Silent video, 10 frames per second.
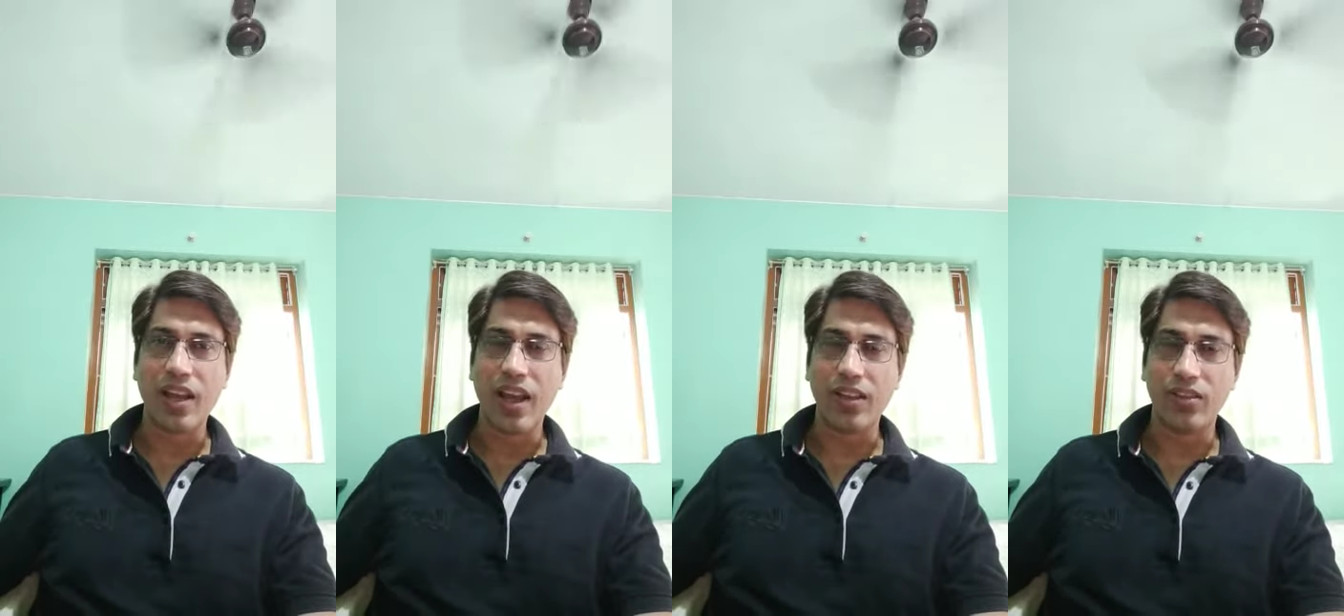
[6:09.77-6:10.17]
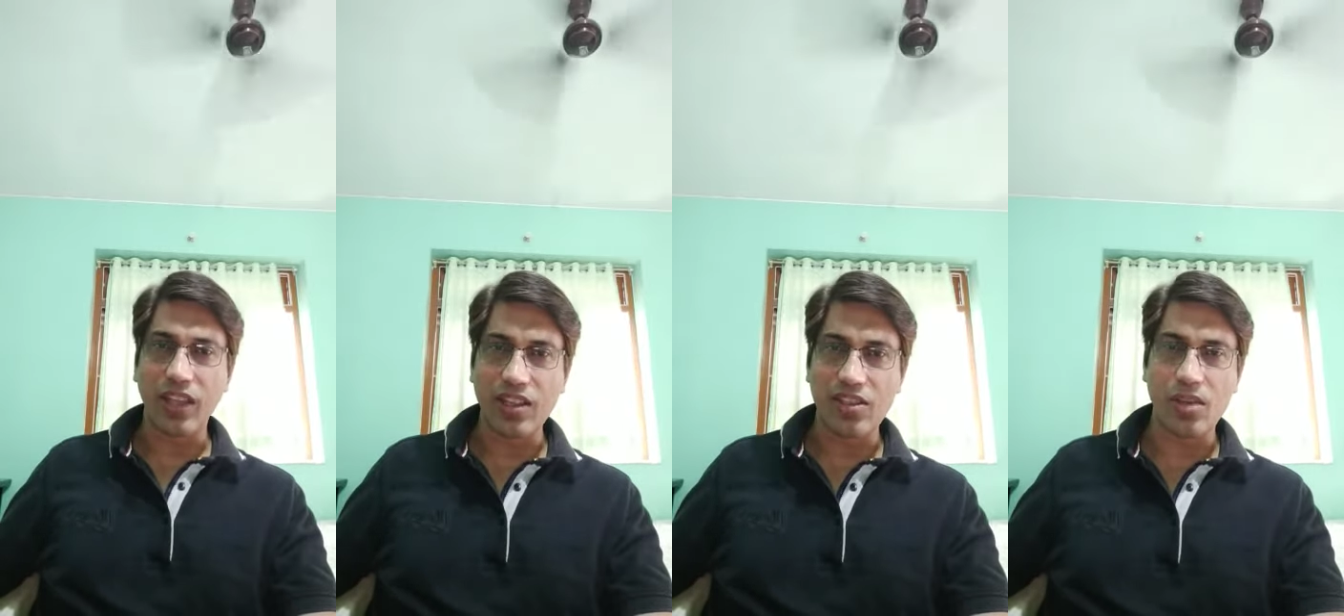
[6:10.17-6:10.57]
and
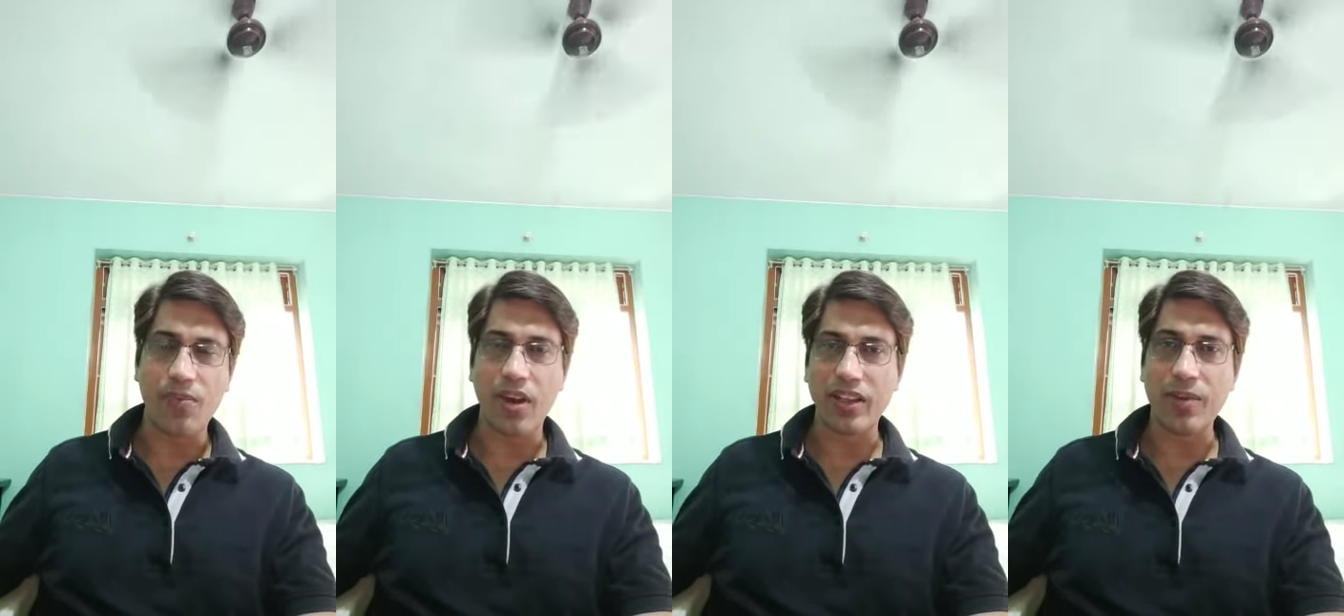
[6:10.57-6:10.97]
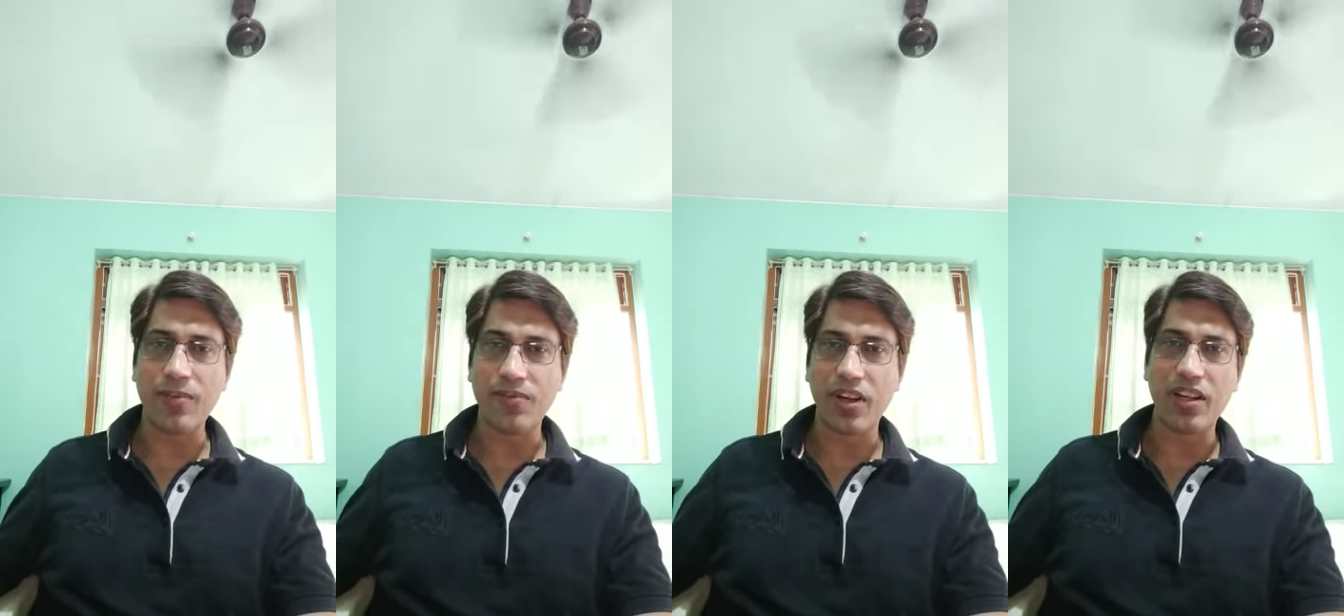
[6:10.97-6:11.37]
things of our
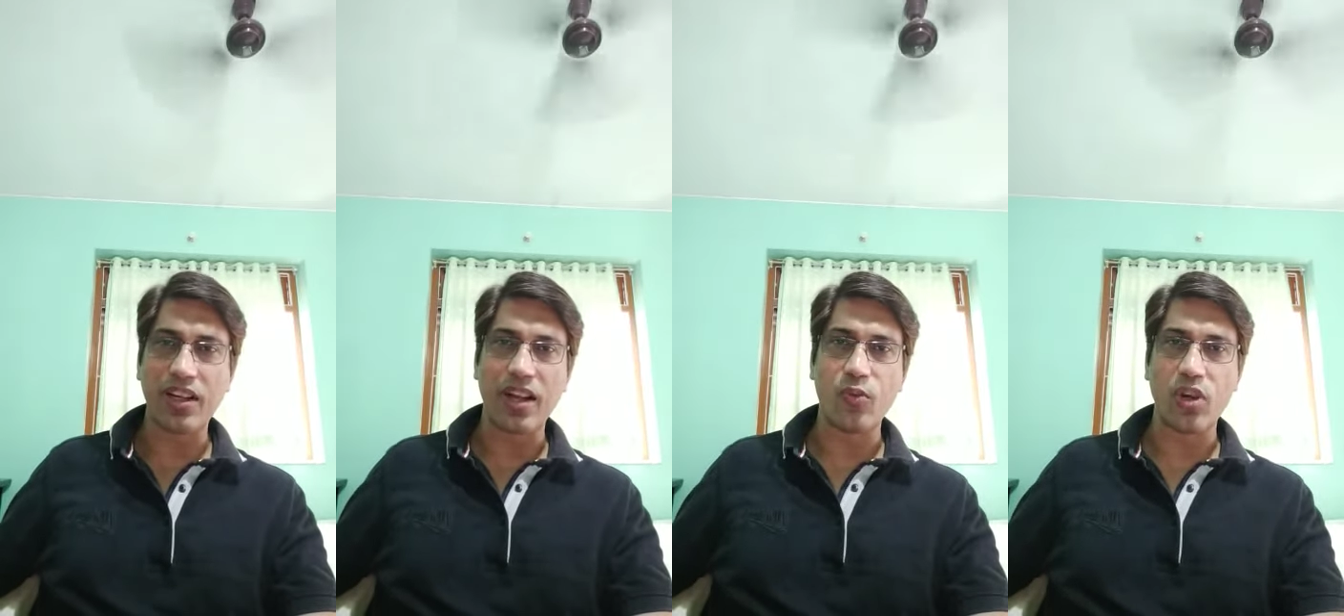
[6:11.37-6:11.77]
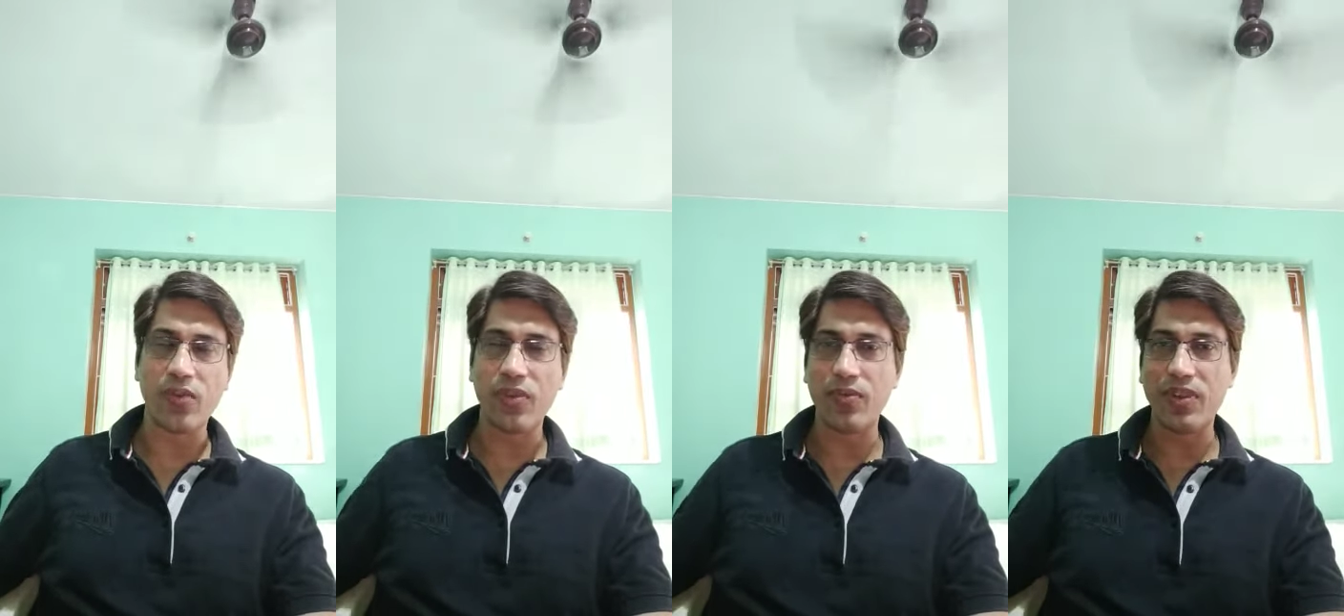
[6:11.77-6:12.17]
comfort and
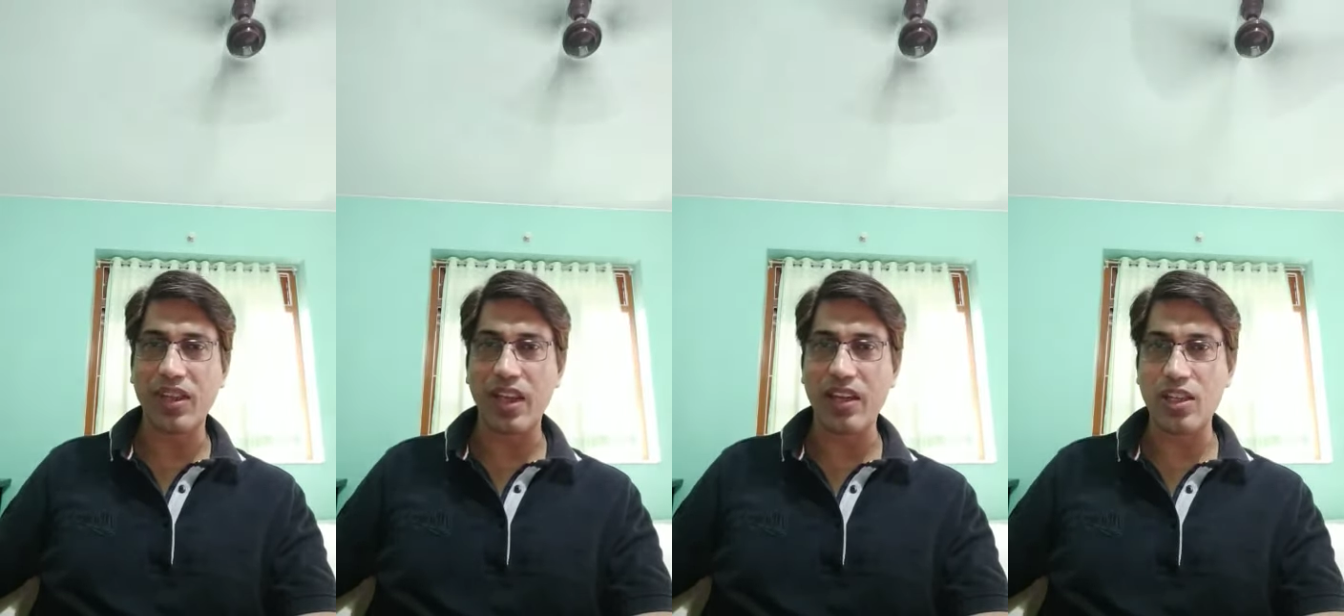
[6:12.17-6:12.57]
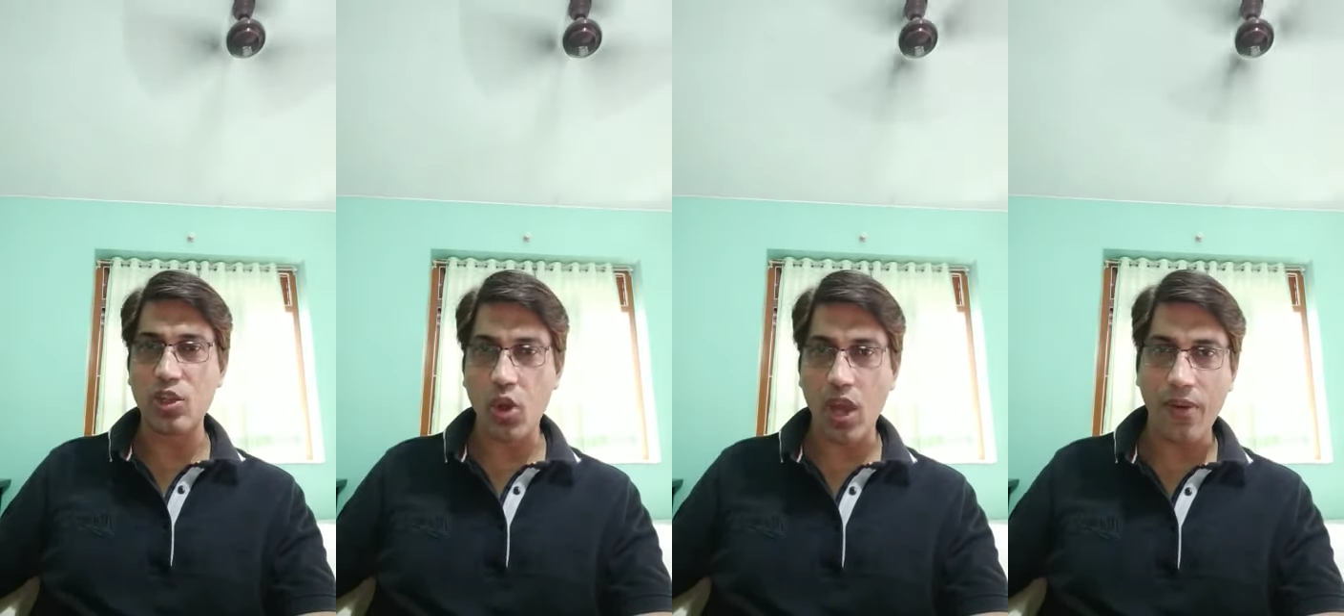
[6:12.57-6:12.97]
whatever we can
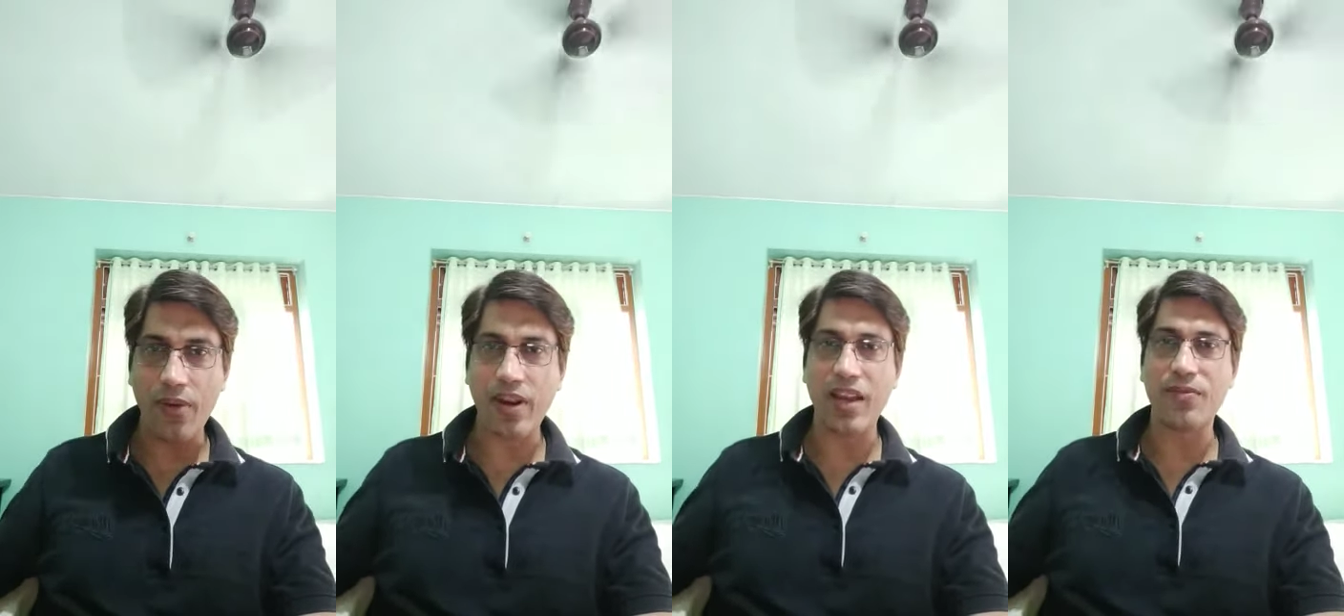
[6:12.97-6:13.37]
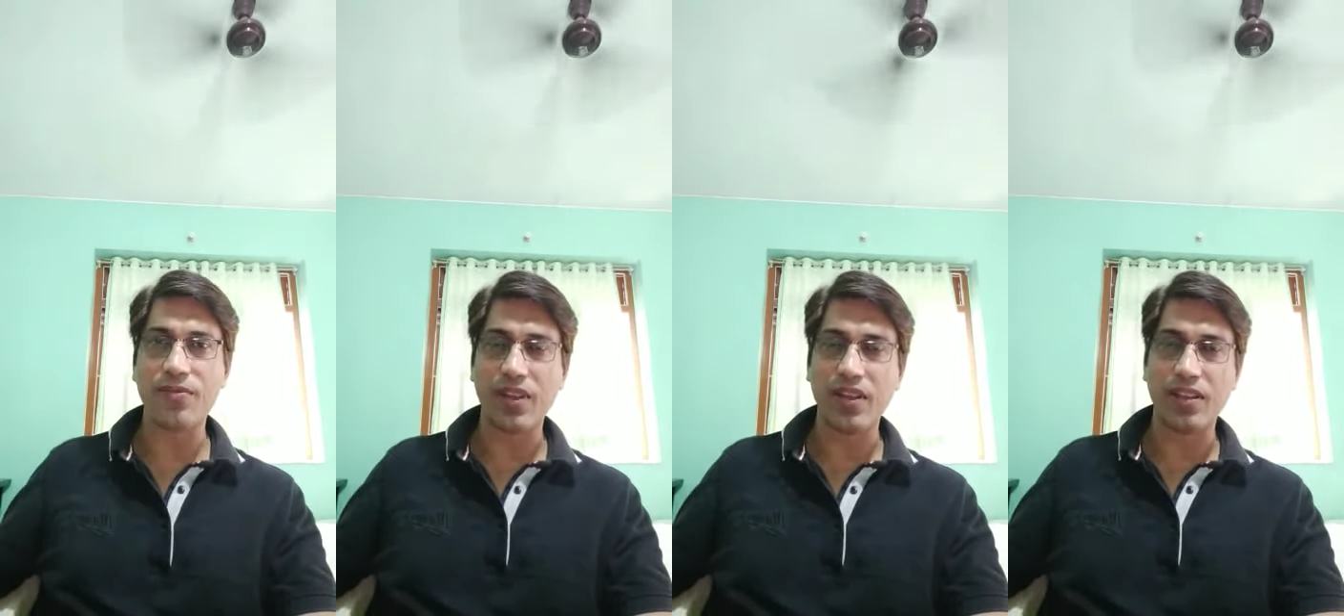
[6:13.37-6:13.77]
enjoy our
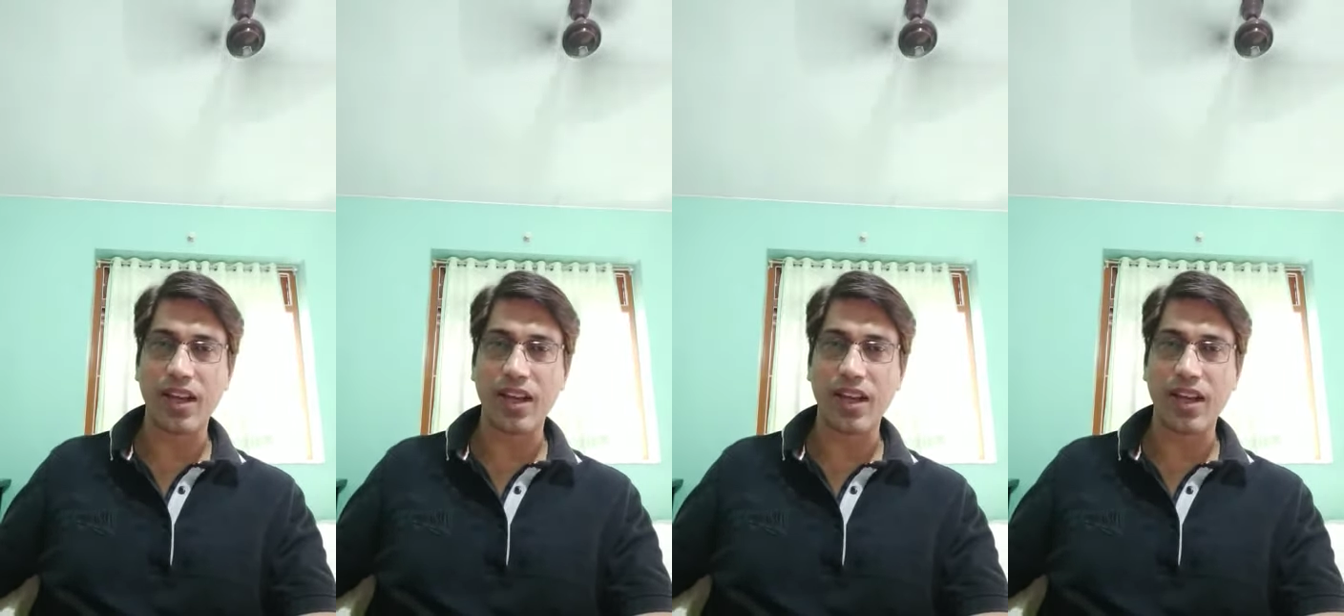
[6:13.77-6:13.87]
life with.